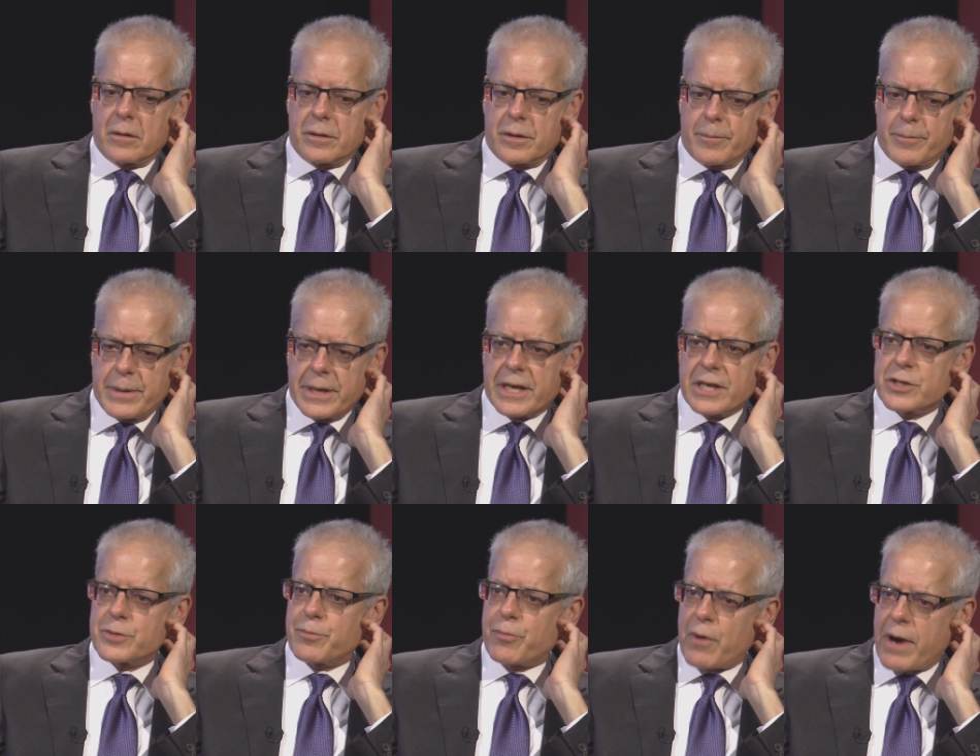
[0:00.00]
the
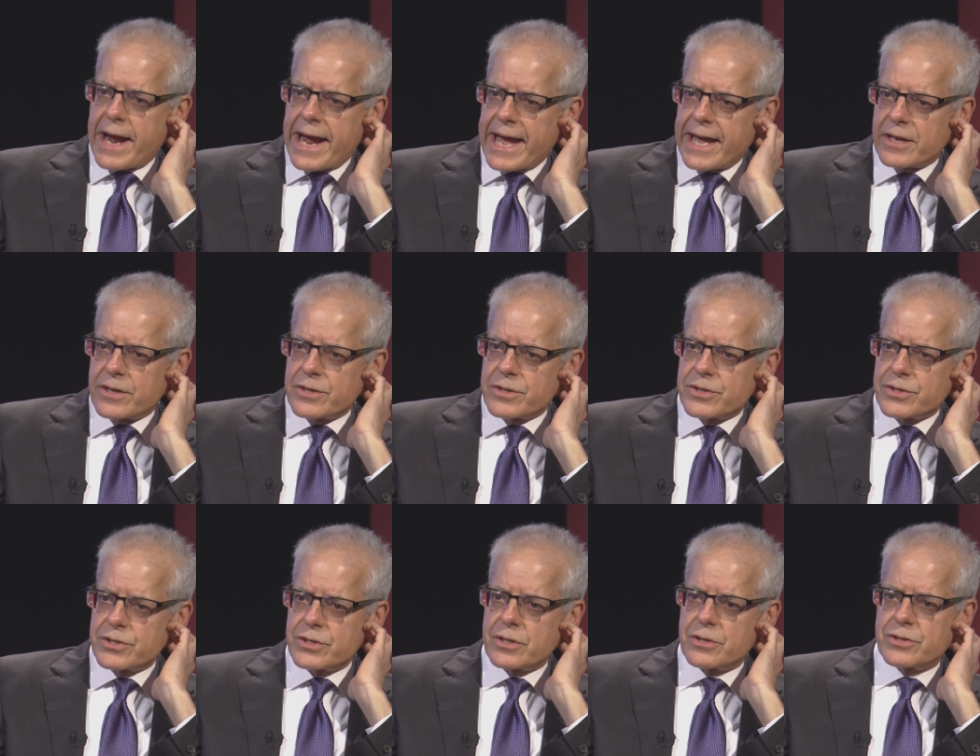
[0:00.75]
biggest
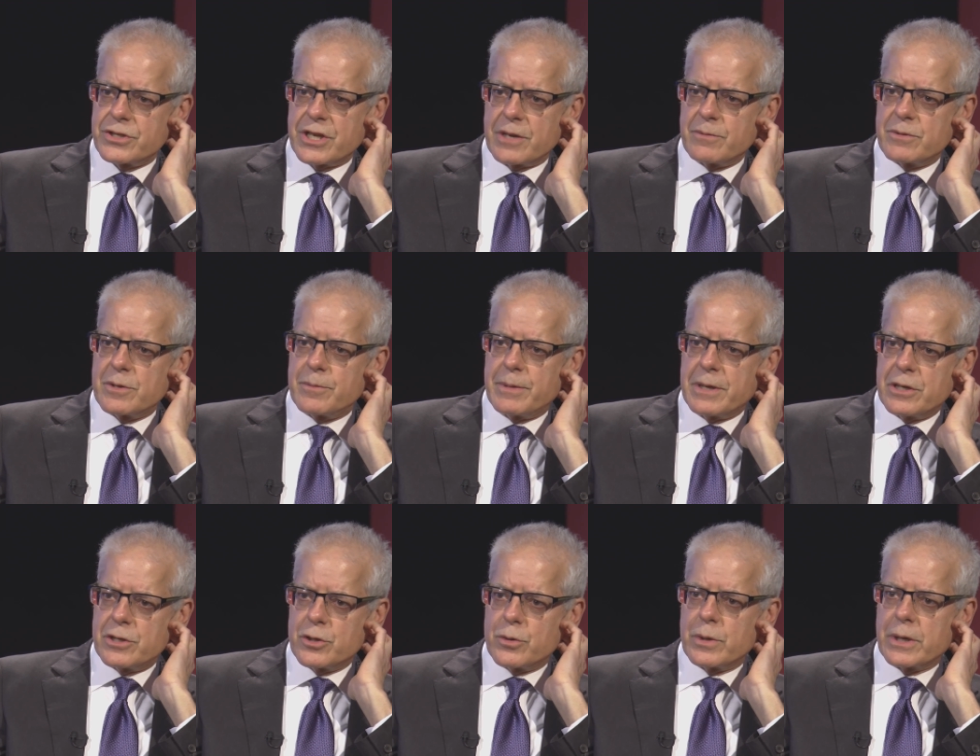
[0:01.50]
brands seem to
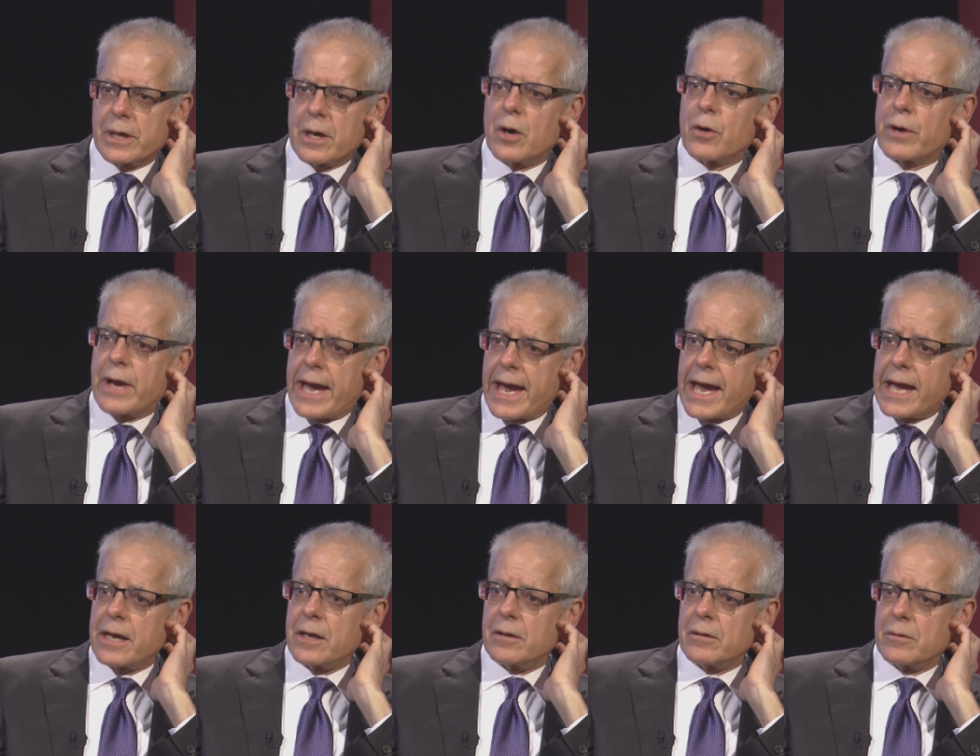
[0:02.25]
be doing
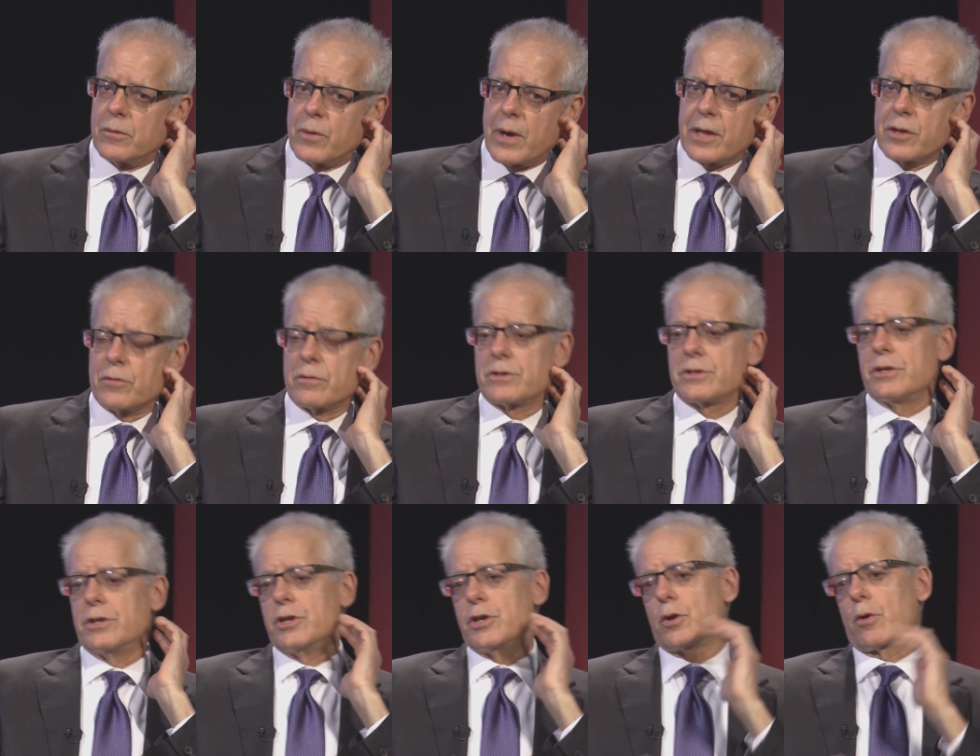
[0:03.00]
okay, whether it's
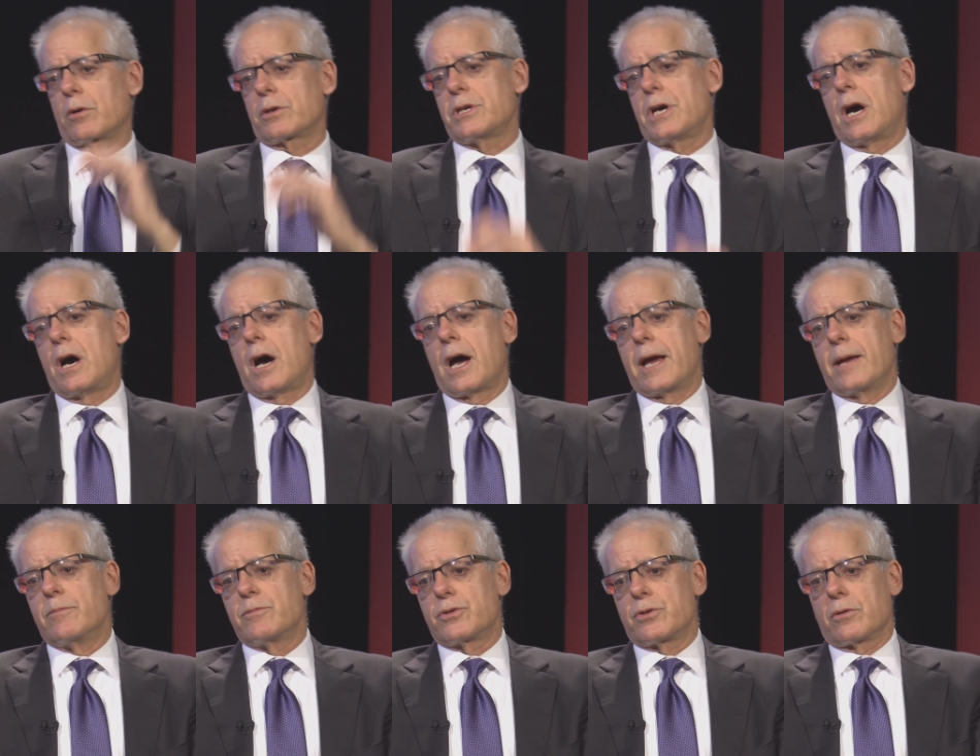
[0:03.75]
the New York
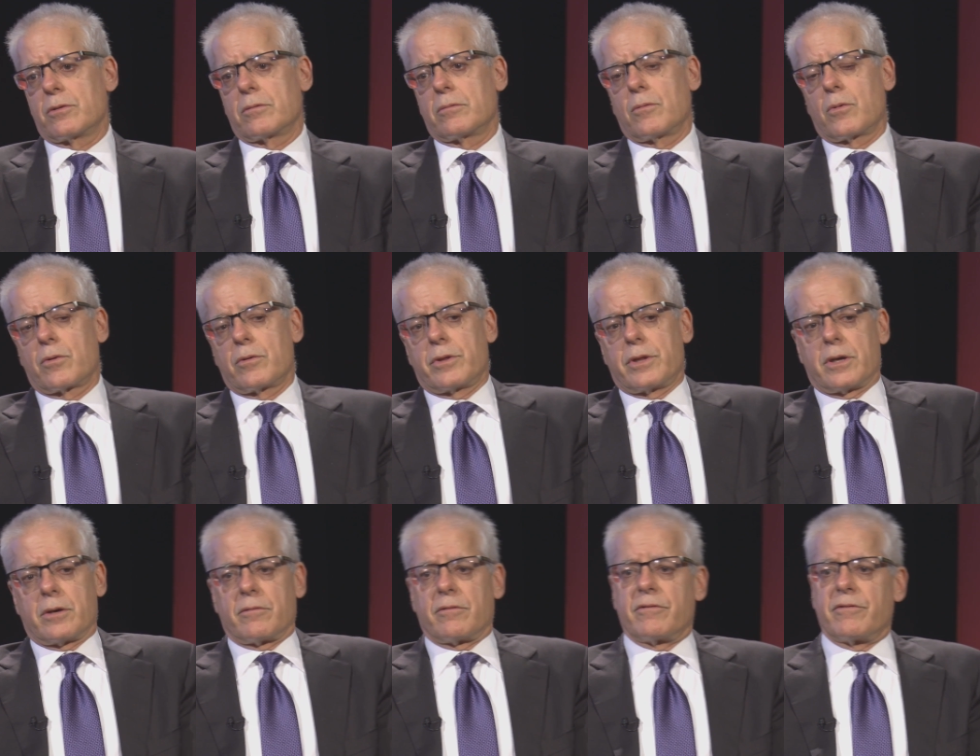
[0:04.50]
Times or, or
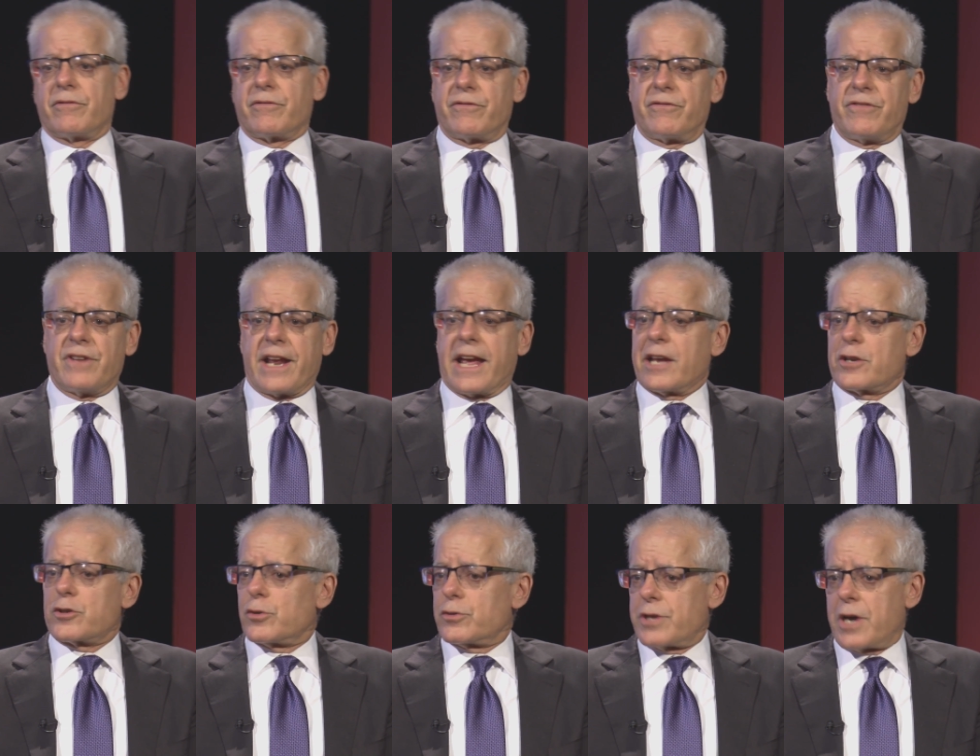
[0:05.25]
the
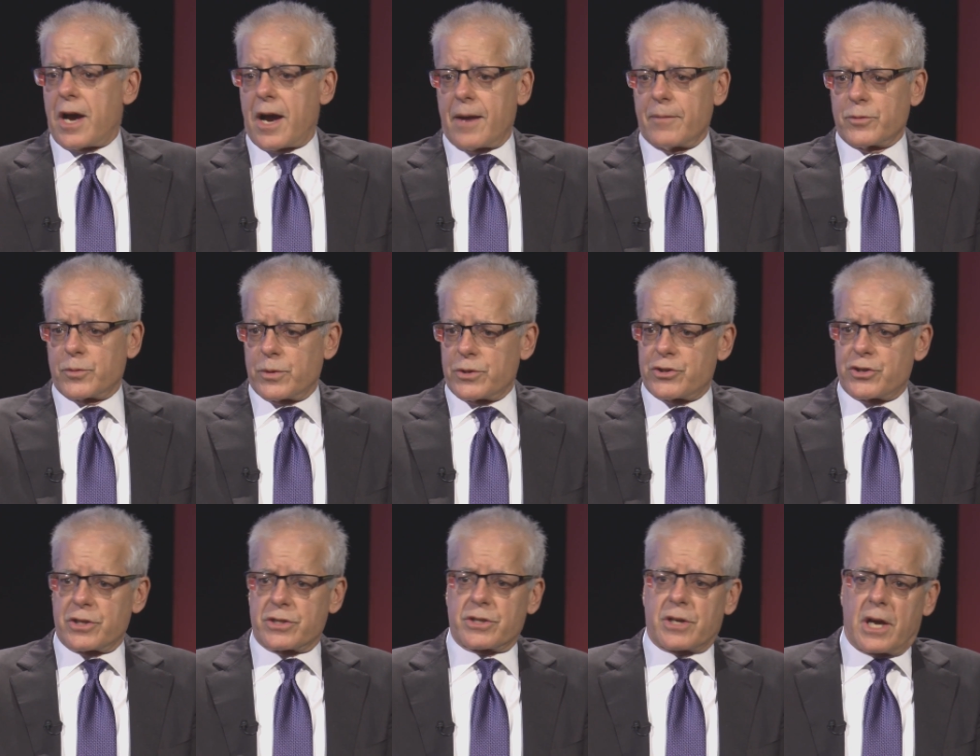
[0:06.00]
Financial Times, which
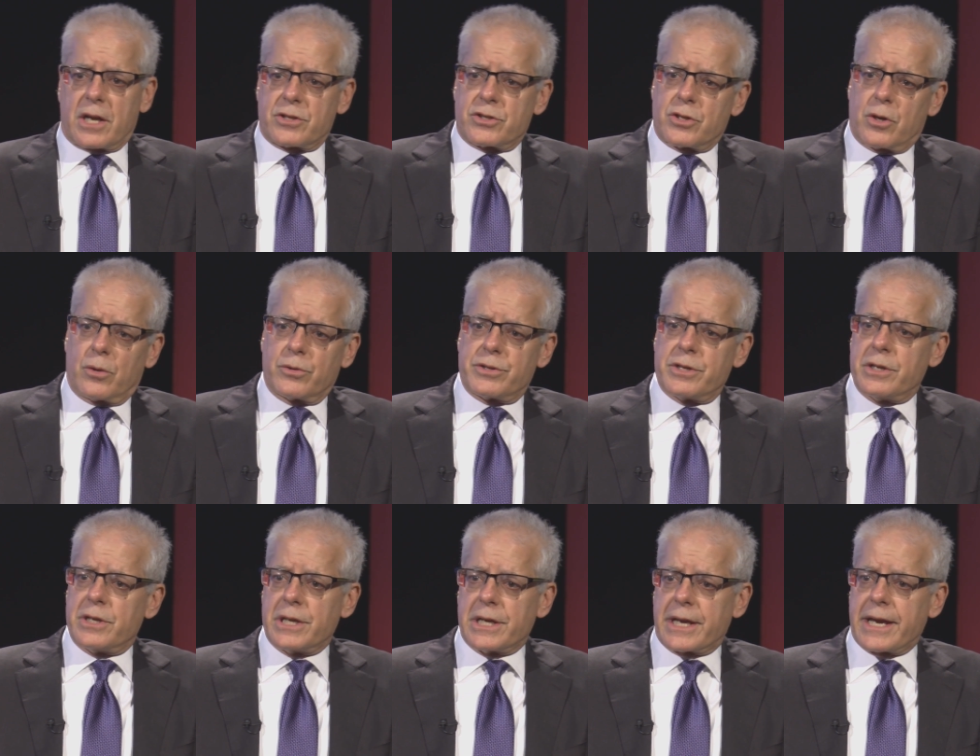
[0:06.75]
just got sold to
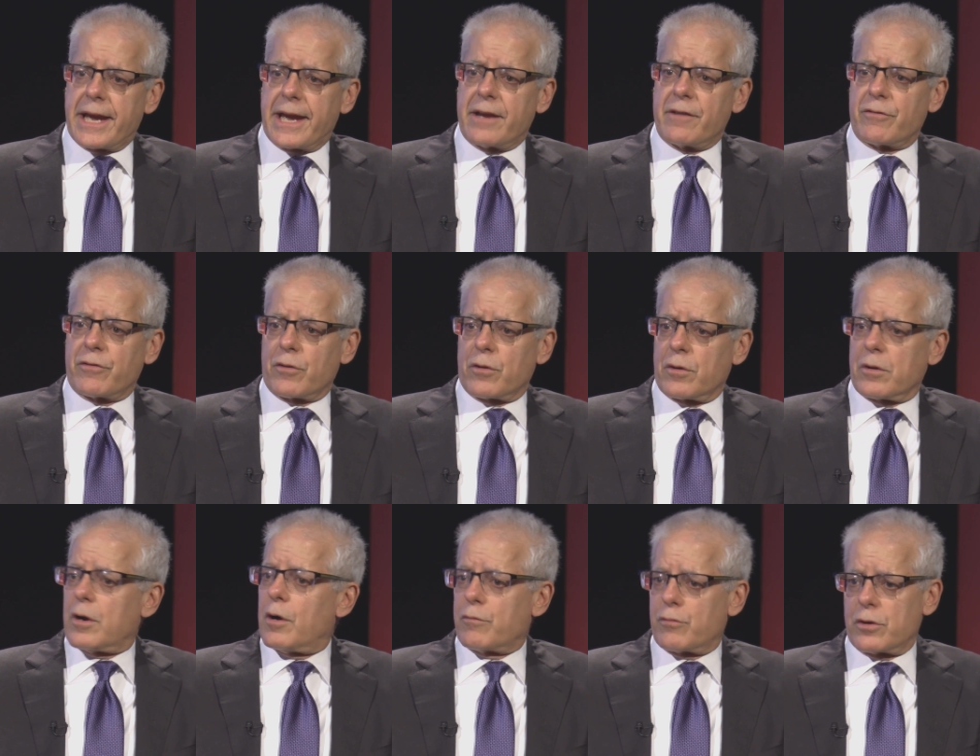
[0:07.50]
Nikkei for
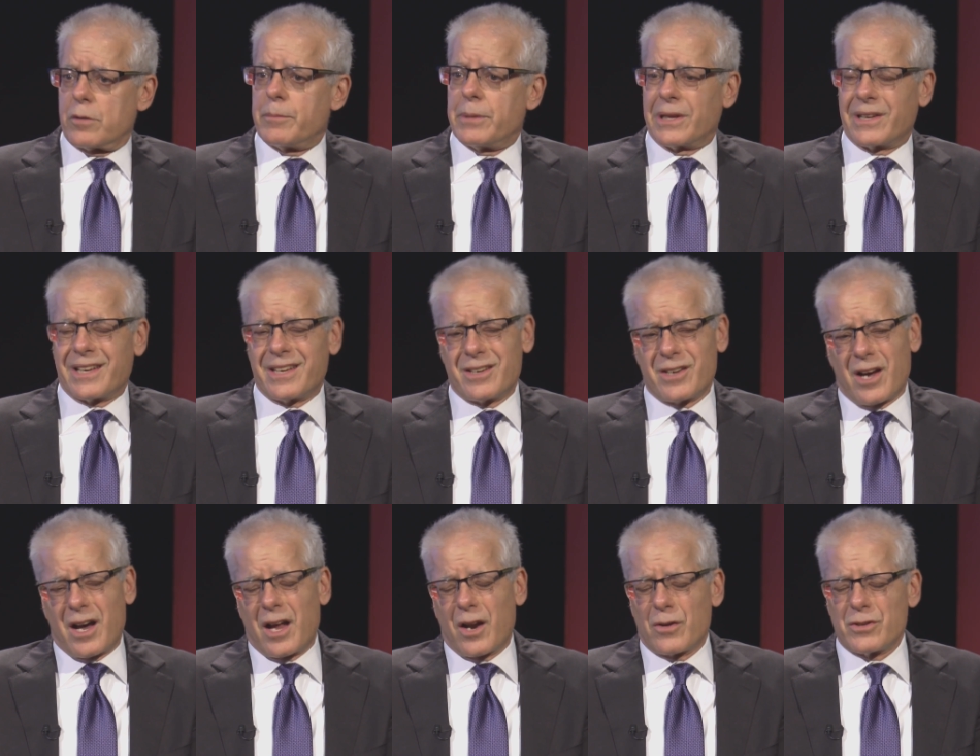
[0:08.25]
over a billion
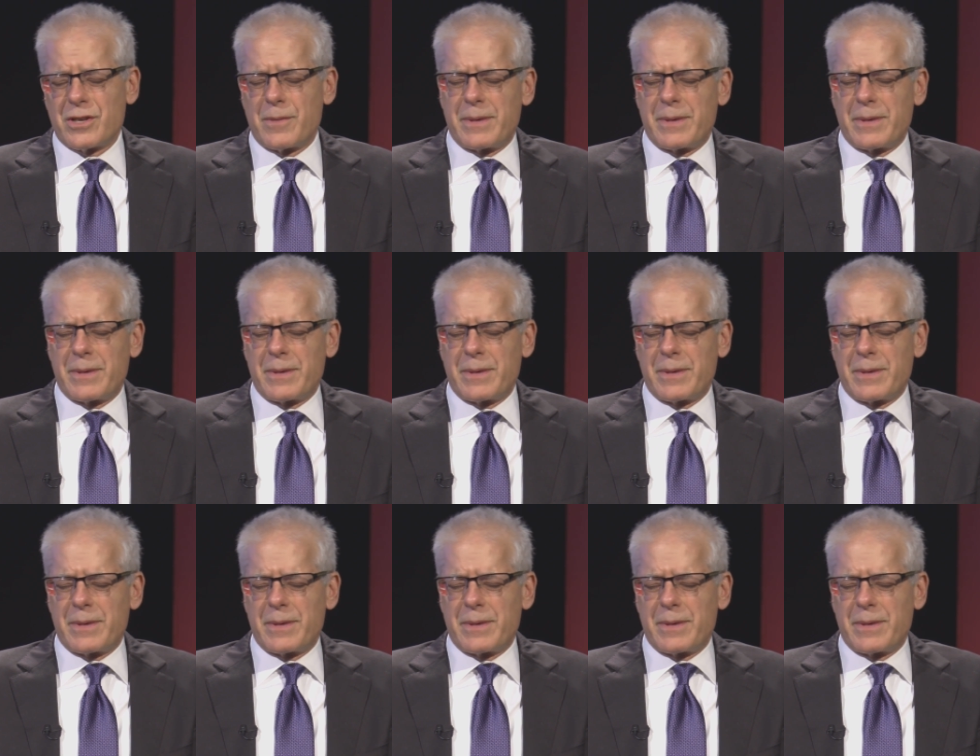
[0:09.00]
dollars.